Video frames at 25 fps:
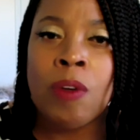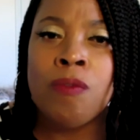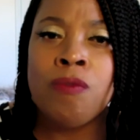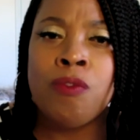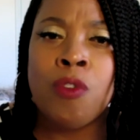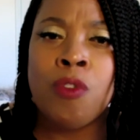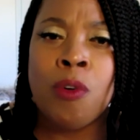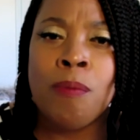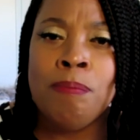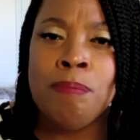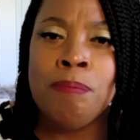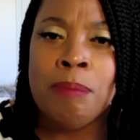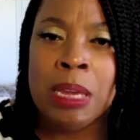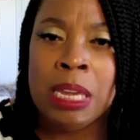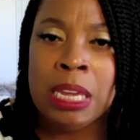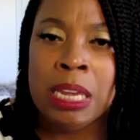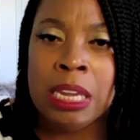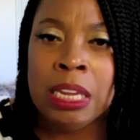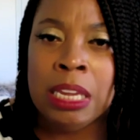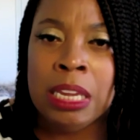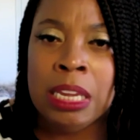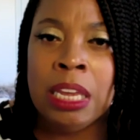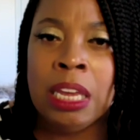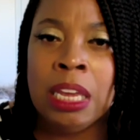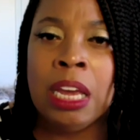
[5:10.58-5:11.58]
for
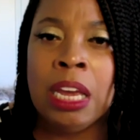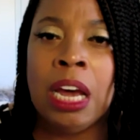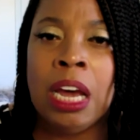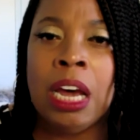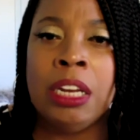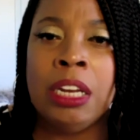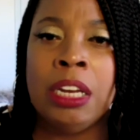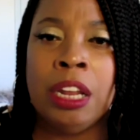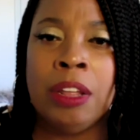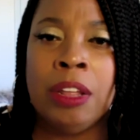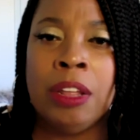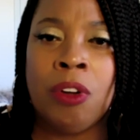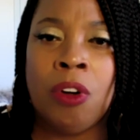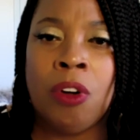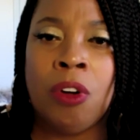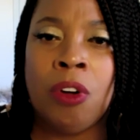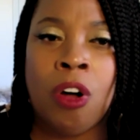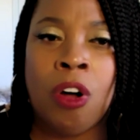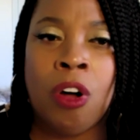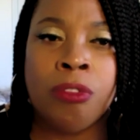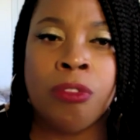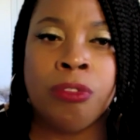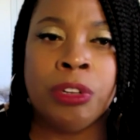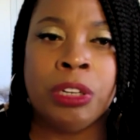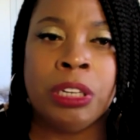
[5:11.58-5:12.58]
me another
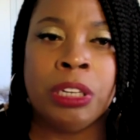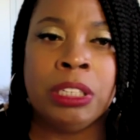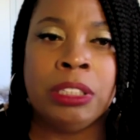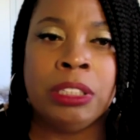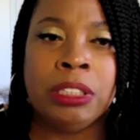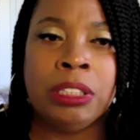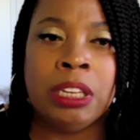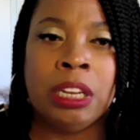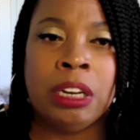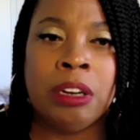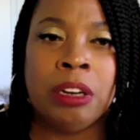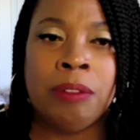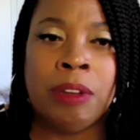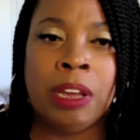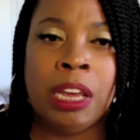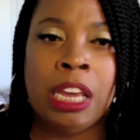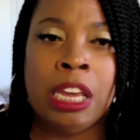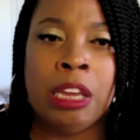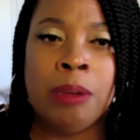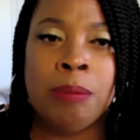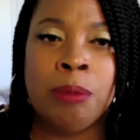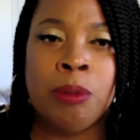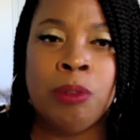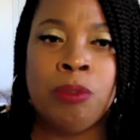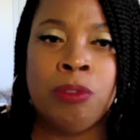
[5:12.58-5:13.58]
offering instead of
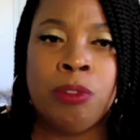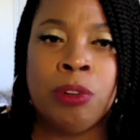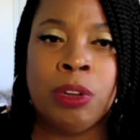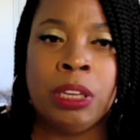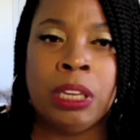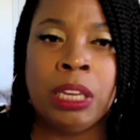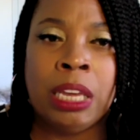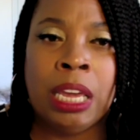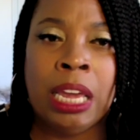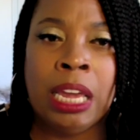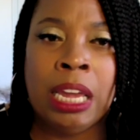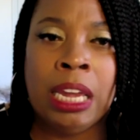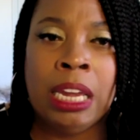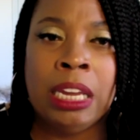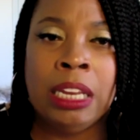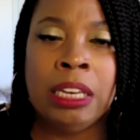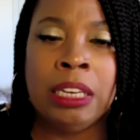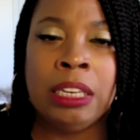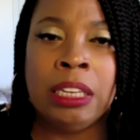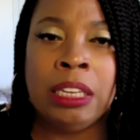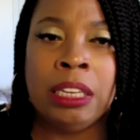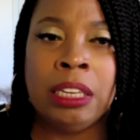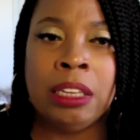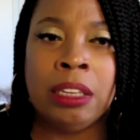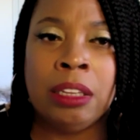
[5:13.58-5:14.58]
Abel, for
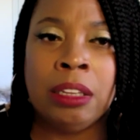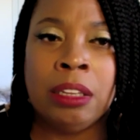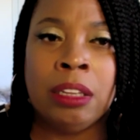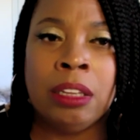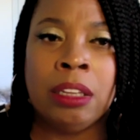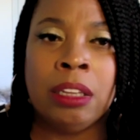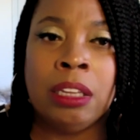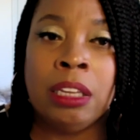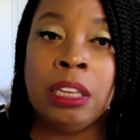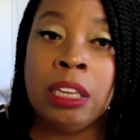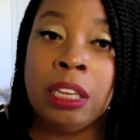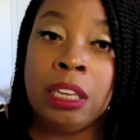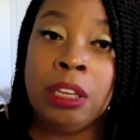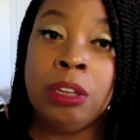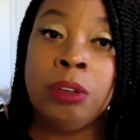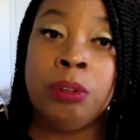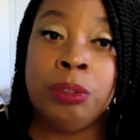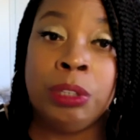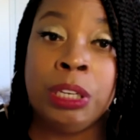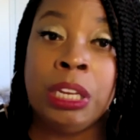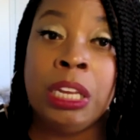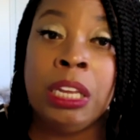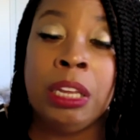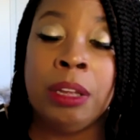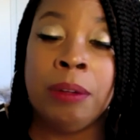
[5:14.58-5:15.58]
Cain
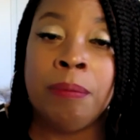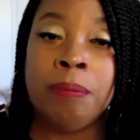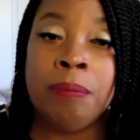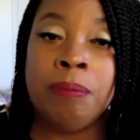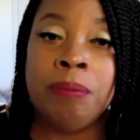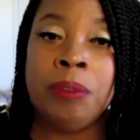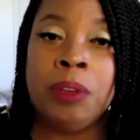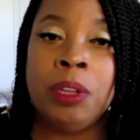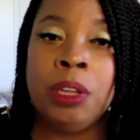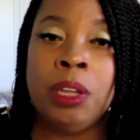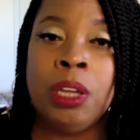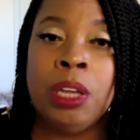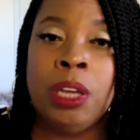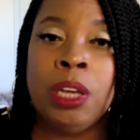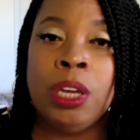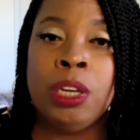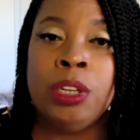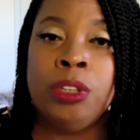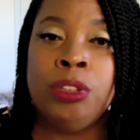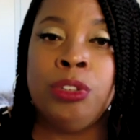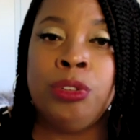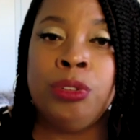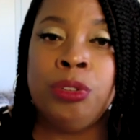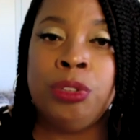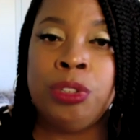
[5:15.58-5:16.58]
killed him.
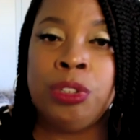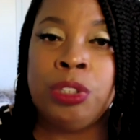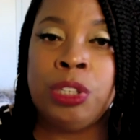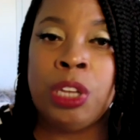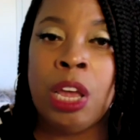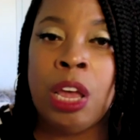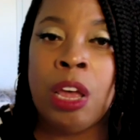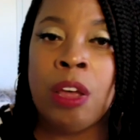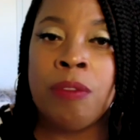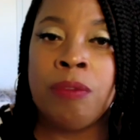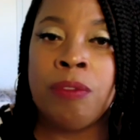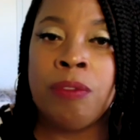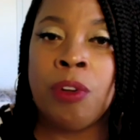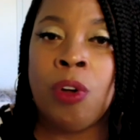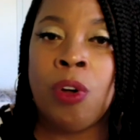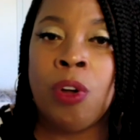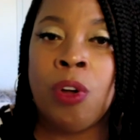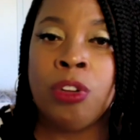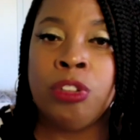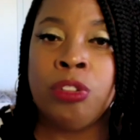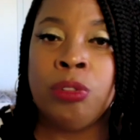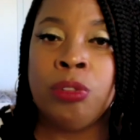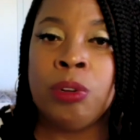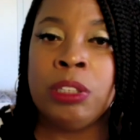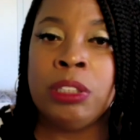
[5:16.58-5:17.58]
To Seth
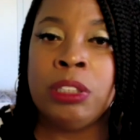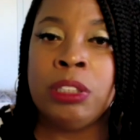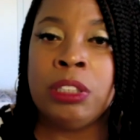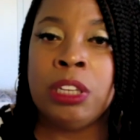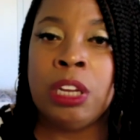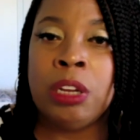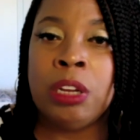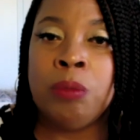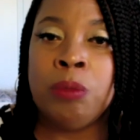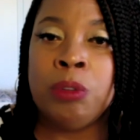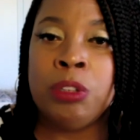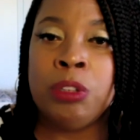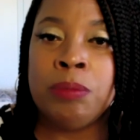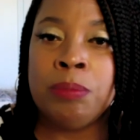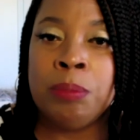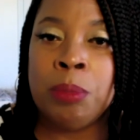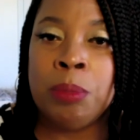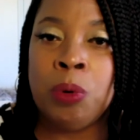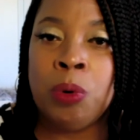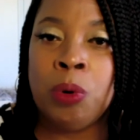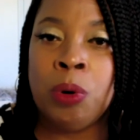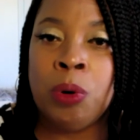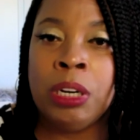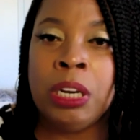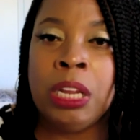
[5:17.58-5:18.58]
also a son was
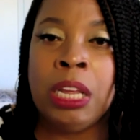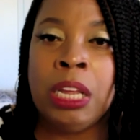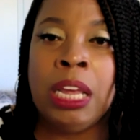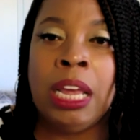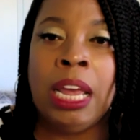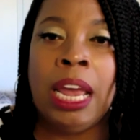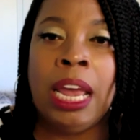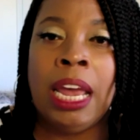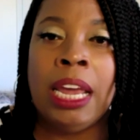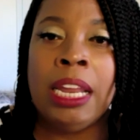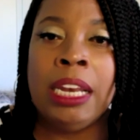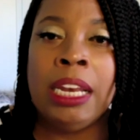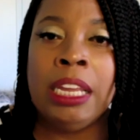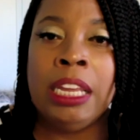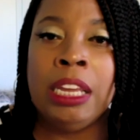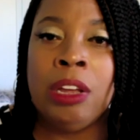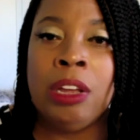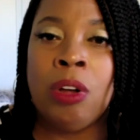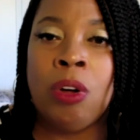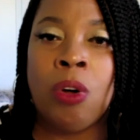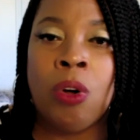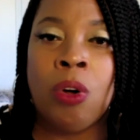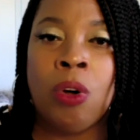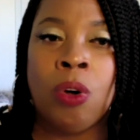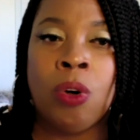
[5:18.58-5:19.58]
born, and he
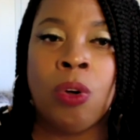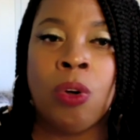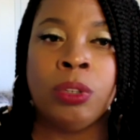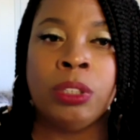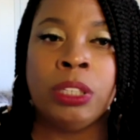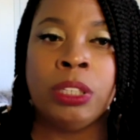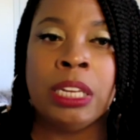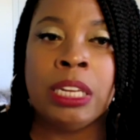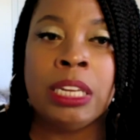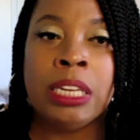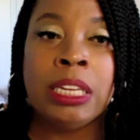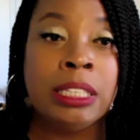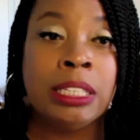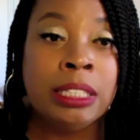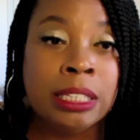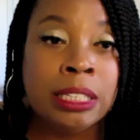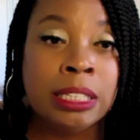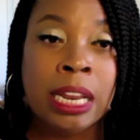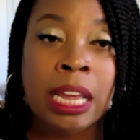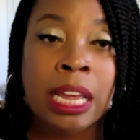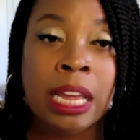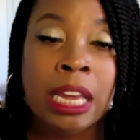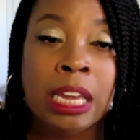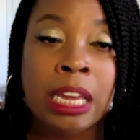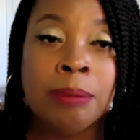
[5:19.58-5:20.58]
called his
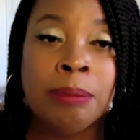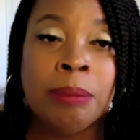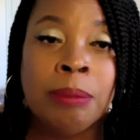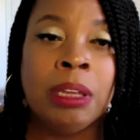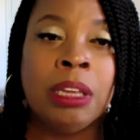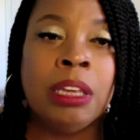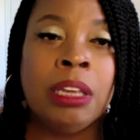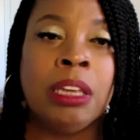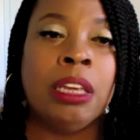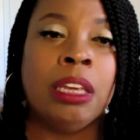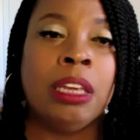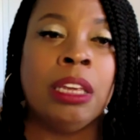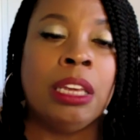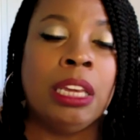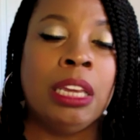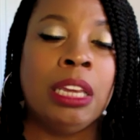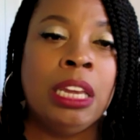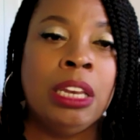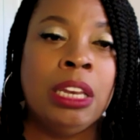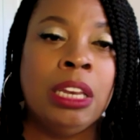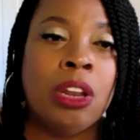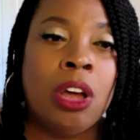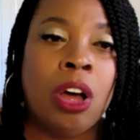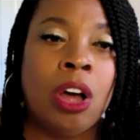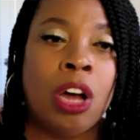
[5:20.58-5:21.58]
name
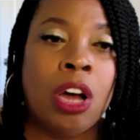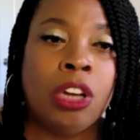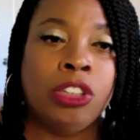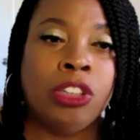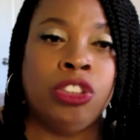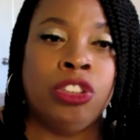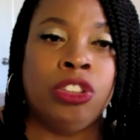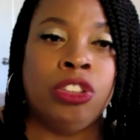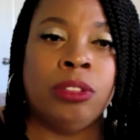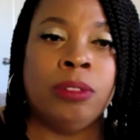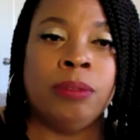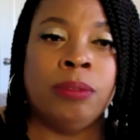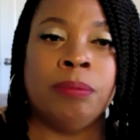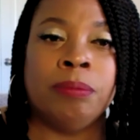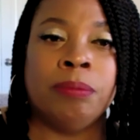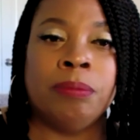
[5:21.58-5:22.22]
Enosh.